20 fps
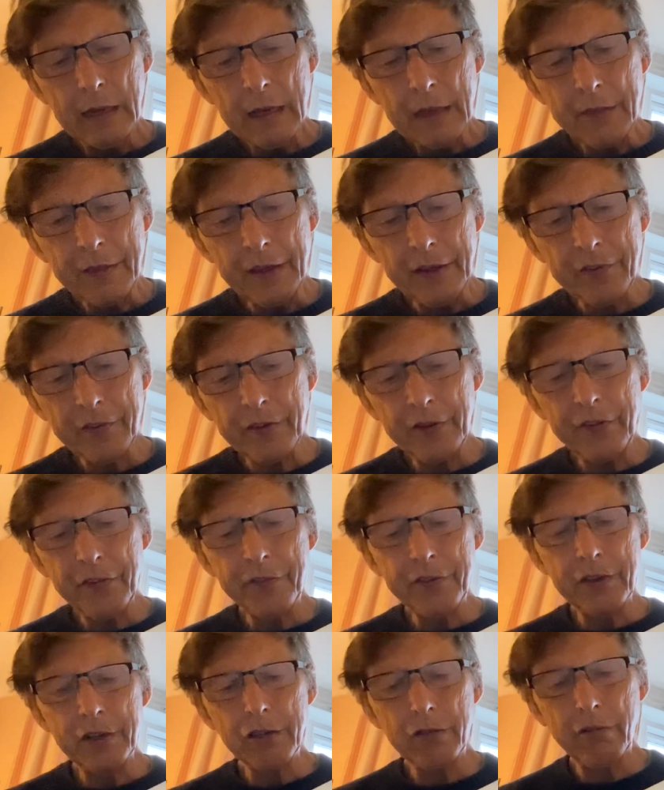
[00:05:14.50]
This
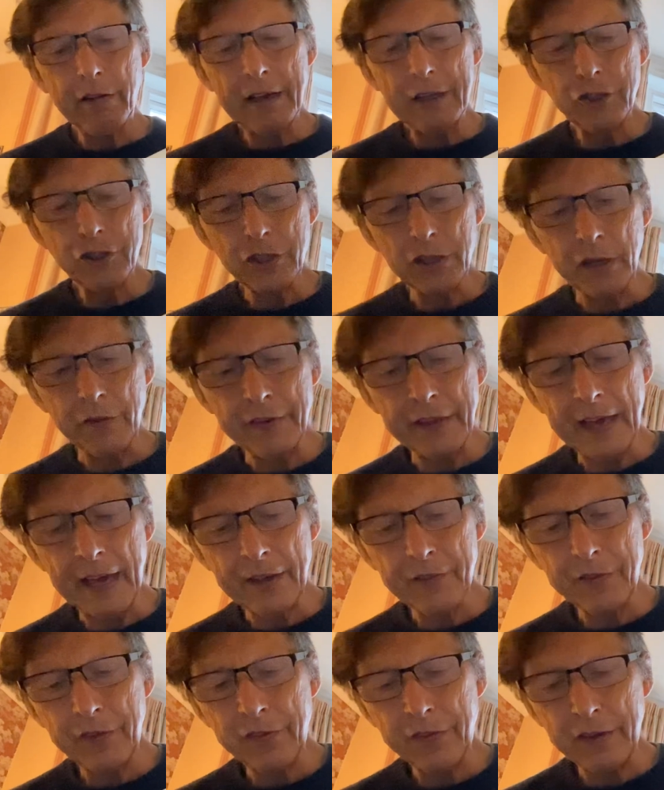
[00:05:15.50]
consideration of the
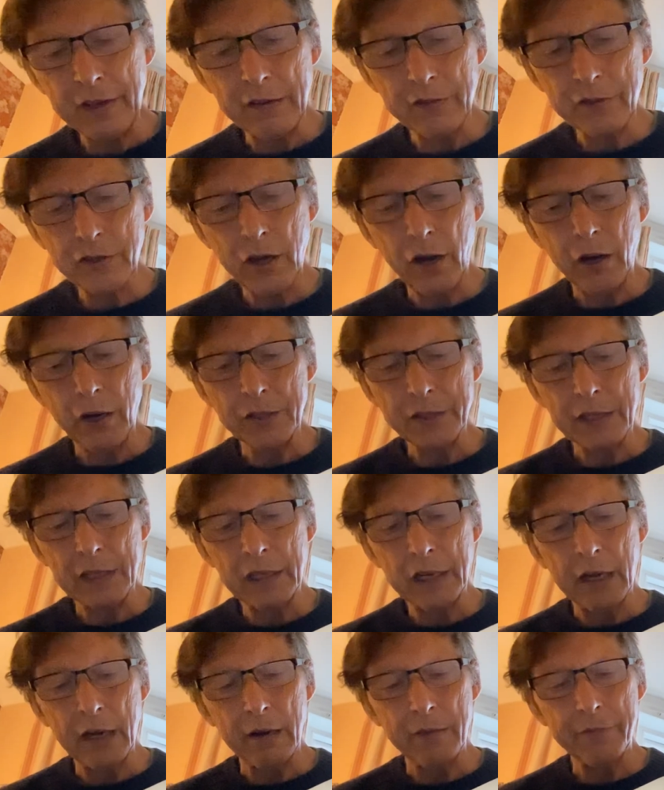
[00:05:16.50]
ecstasy of God
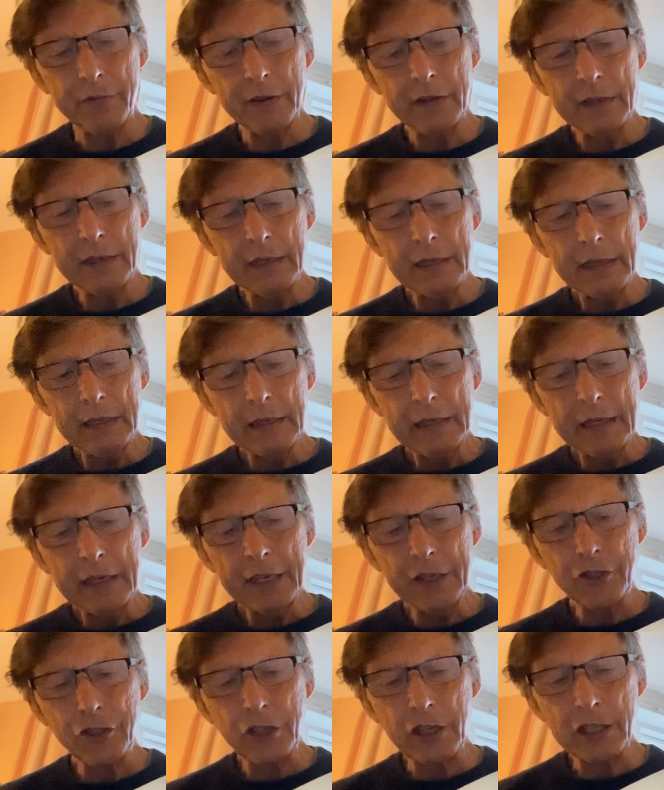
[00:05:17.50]
love
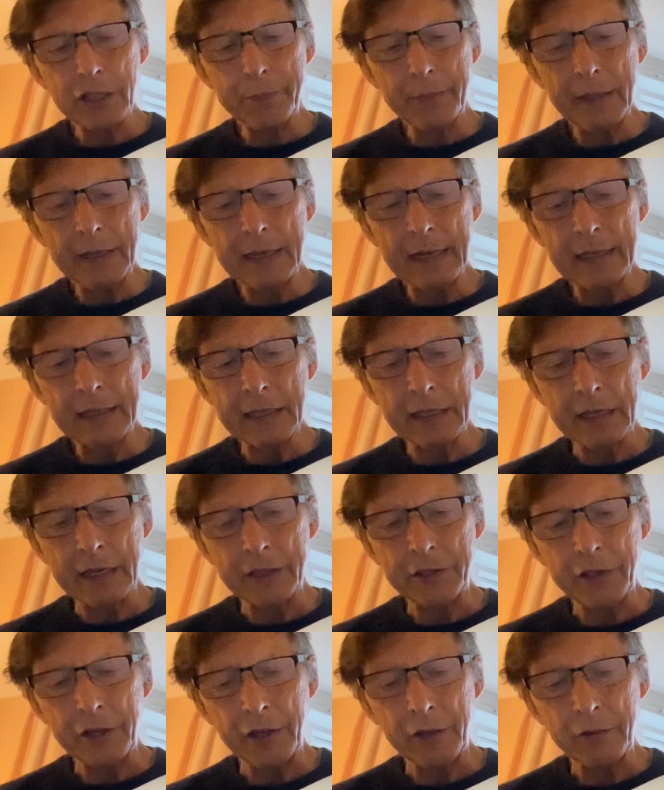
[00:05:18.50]
is just beginning
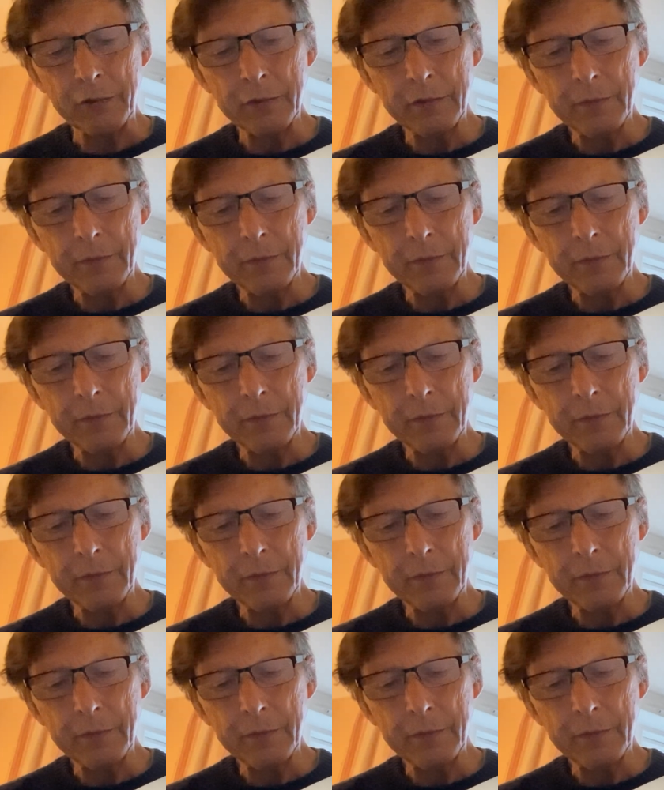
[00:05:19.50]
in you.